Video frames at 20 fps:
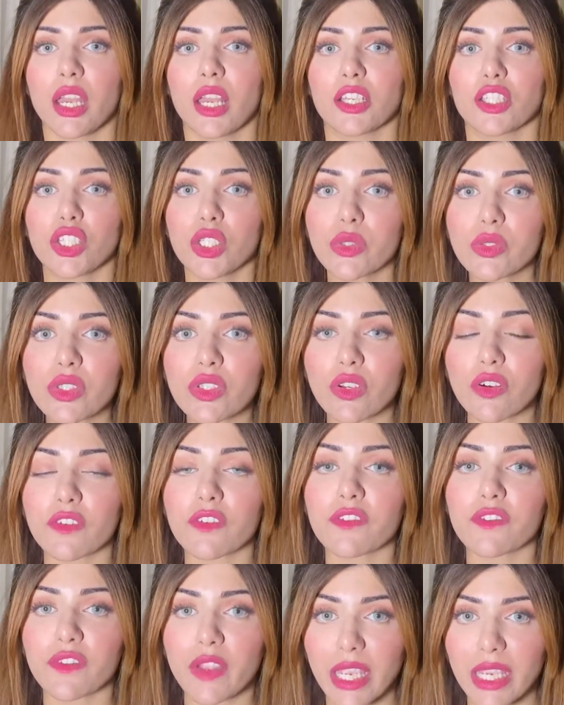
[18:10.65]
Use your
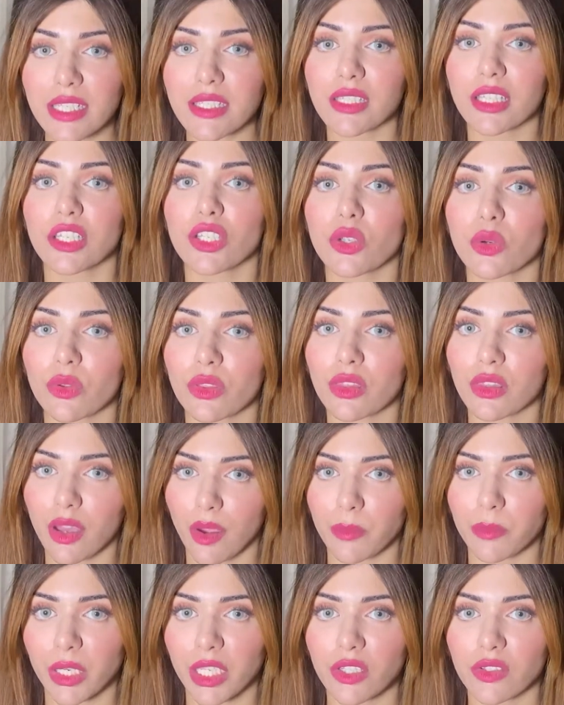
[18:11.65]
face in your
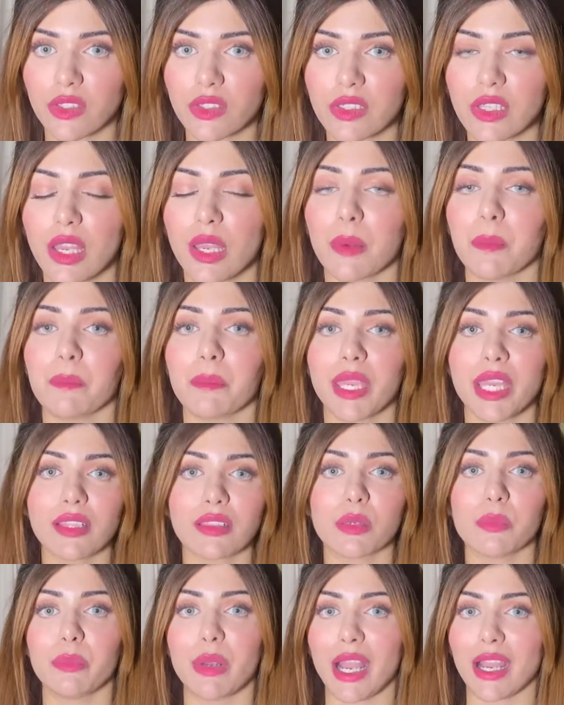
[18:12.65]
thumbnails, make
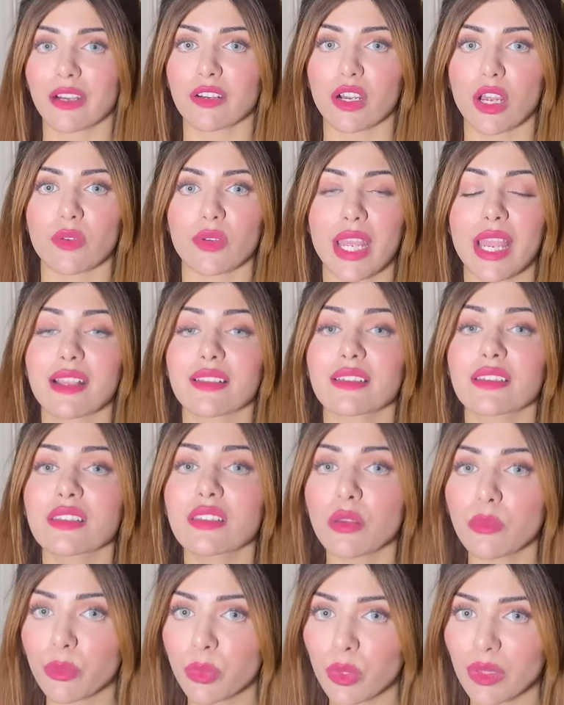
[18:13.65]
the background as
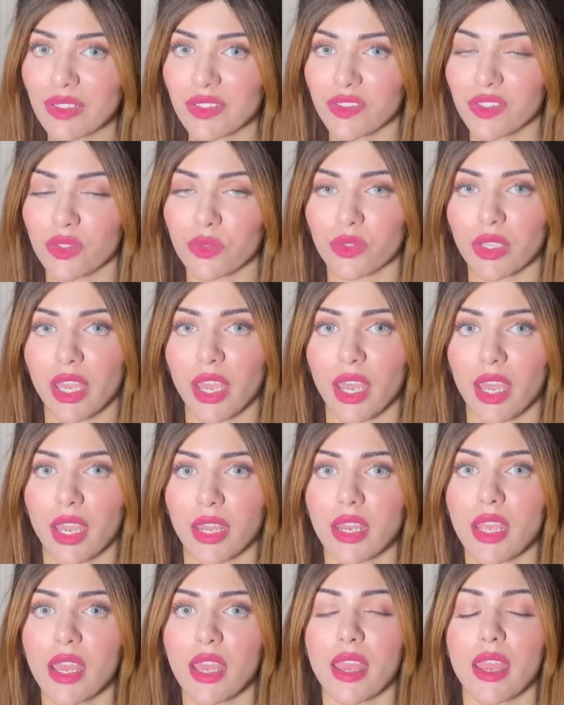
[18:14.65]
simple as you
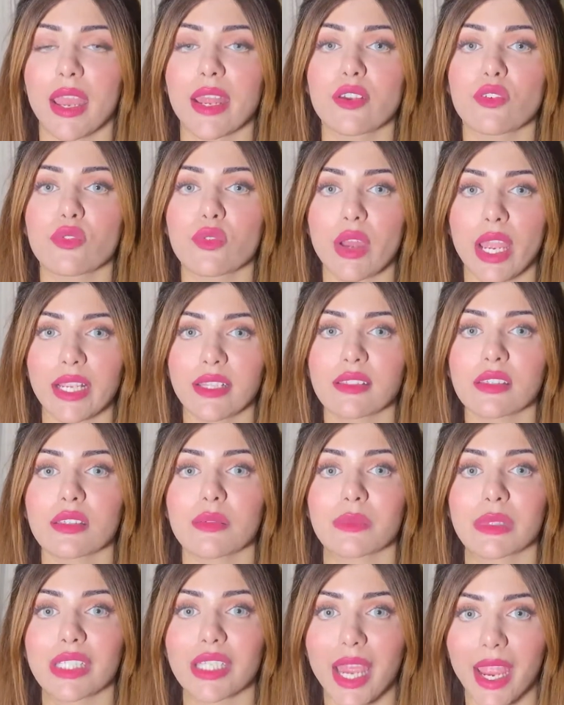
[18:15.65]
can, and write
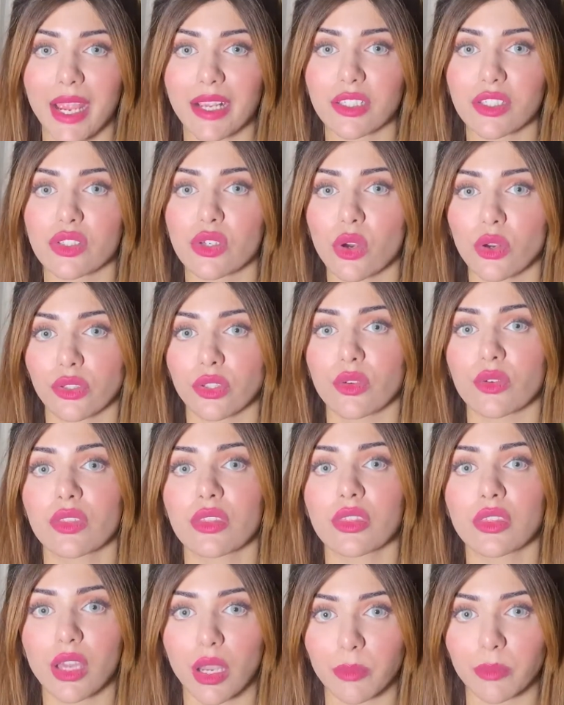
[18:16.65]
some text on your
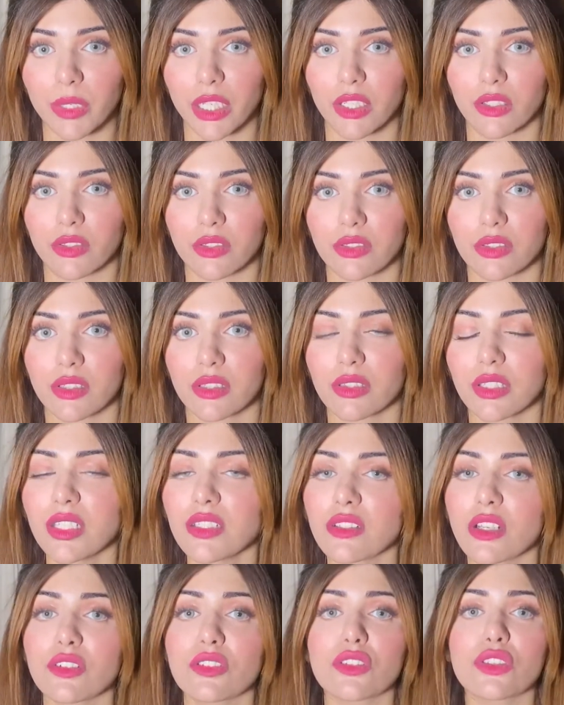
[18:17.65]
thumbnails. These
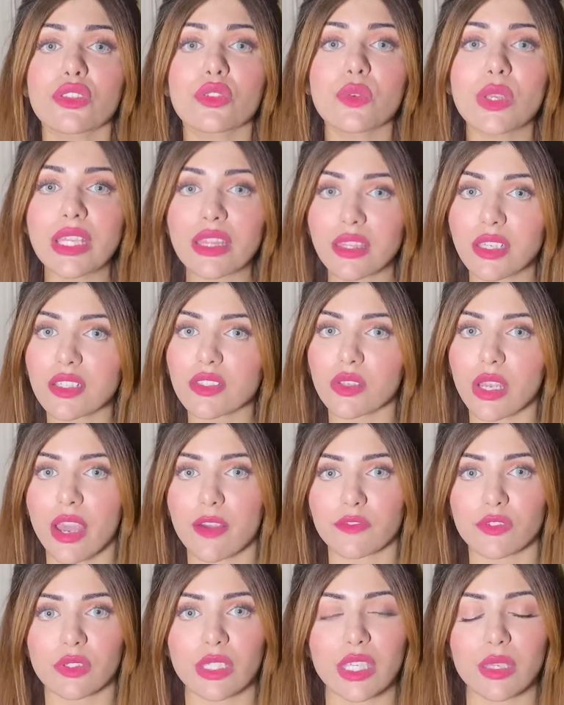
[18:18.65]
are the 3 things you
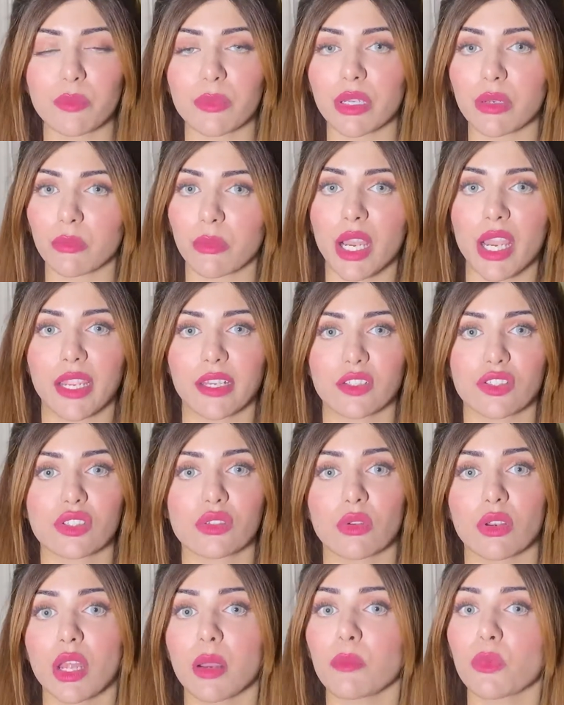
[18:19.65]
have to keep in mind. So
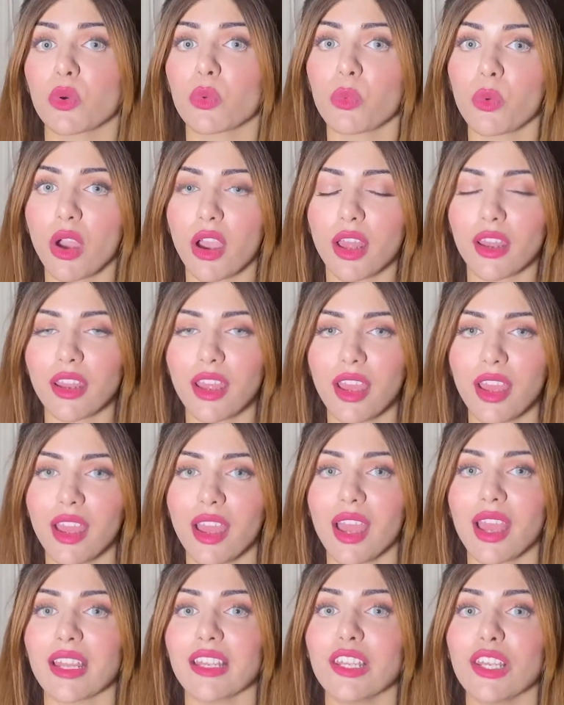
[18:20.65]
number 1,
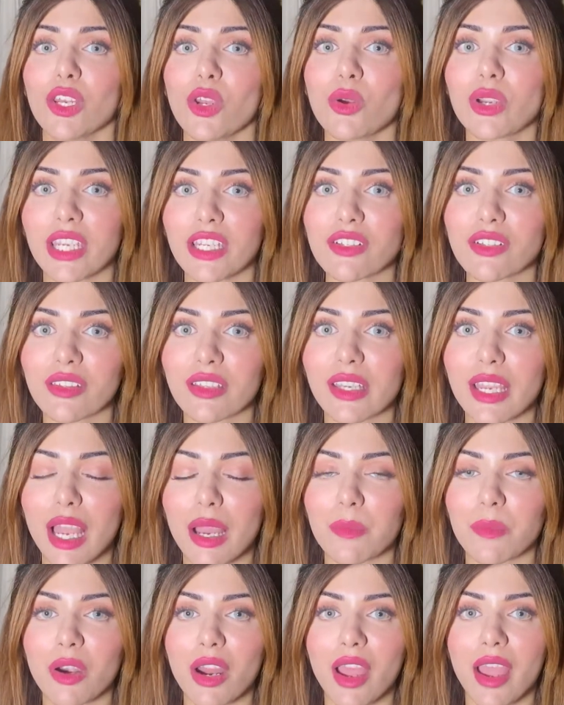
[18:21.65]
look into the
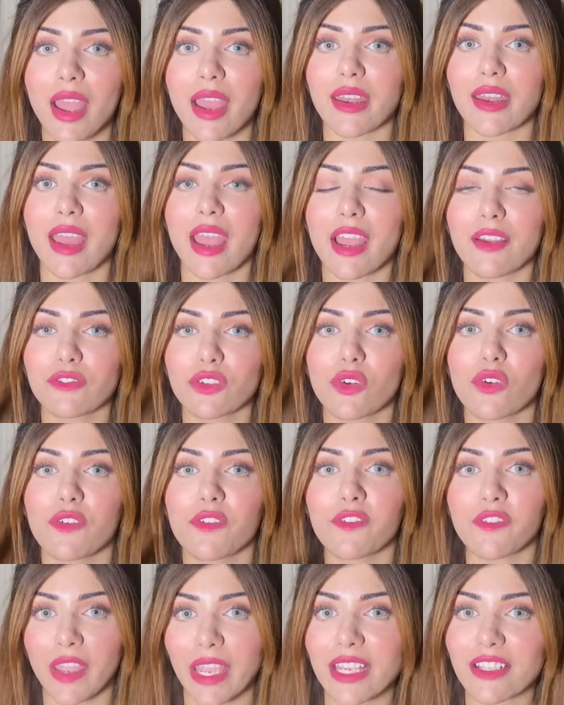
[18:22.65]
camera and have your
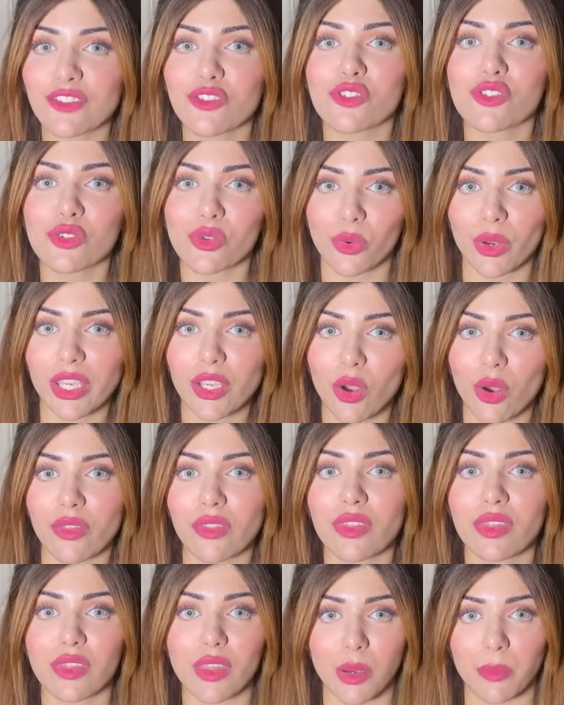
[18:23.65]
face showing on the
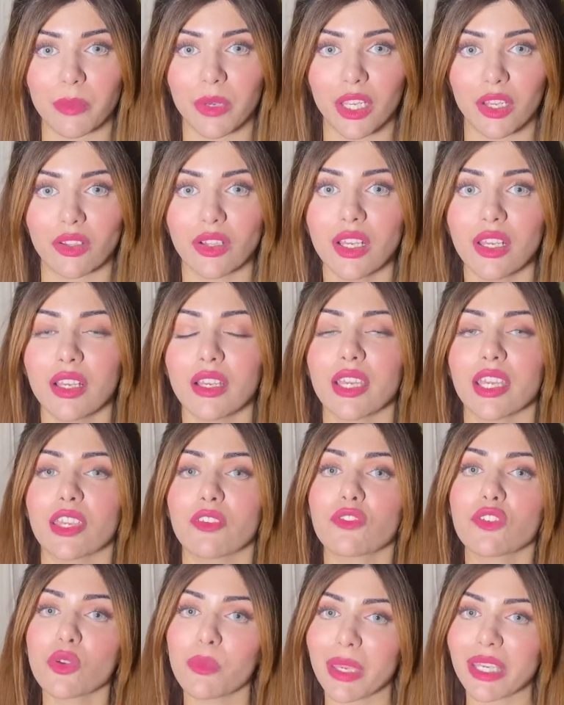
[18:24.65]
thumbnail.
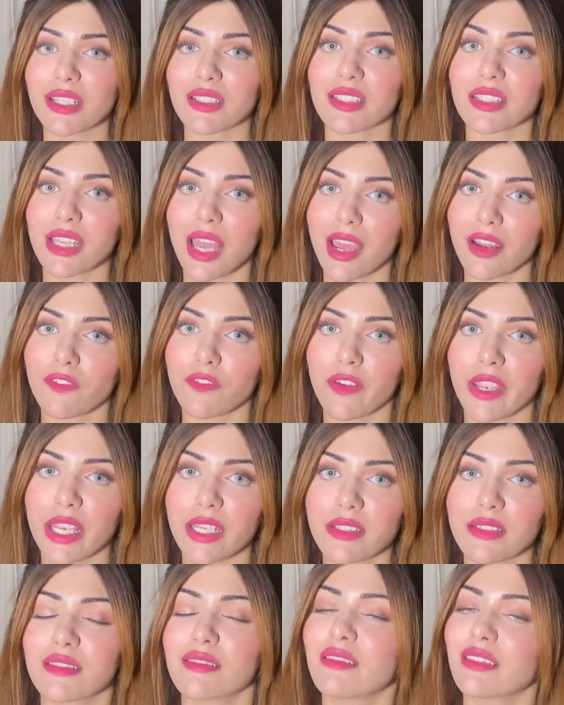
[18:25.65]
If you make a sad
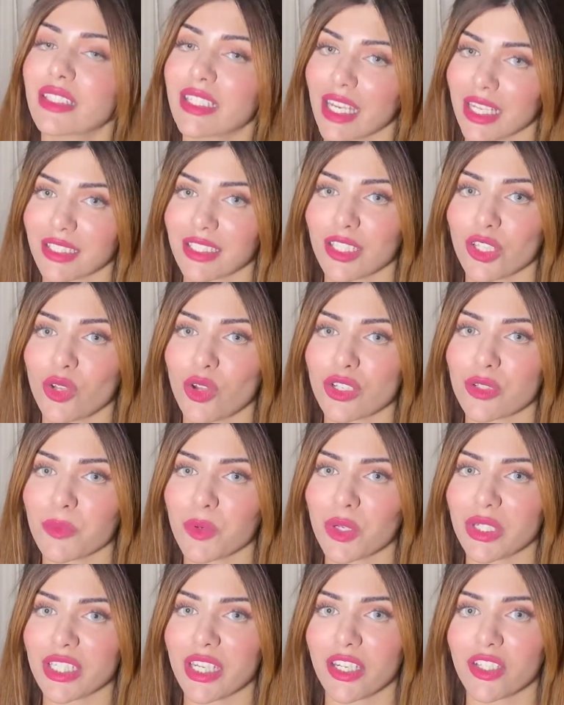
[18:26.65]
face, gets a lot
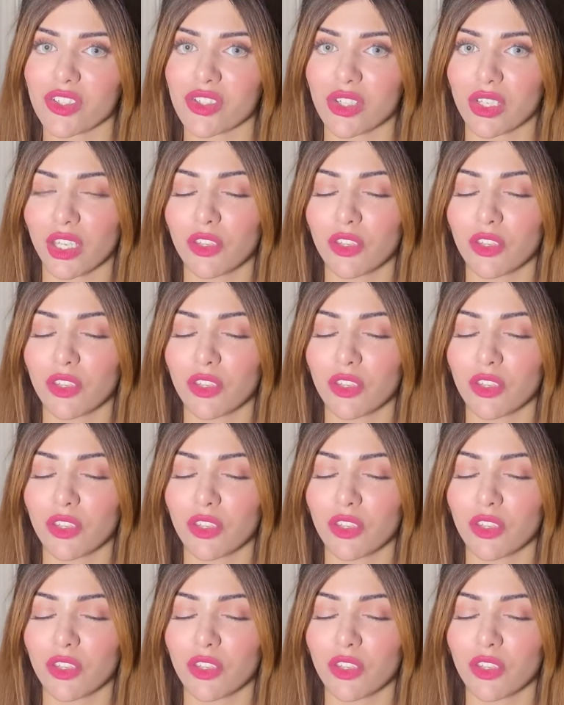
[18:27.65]
more attention.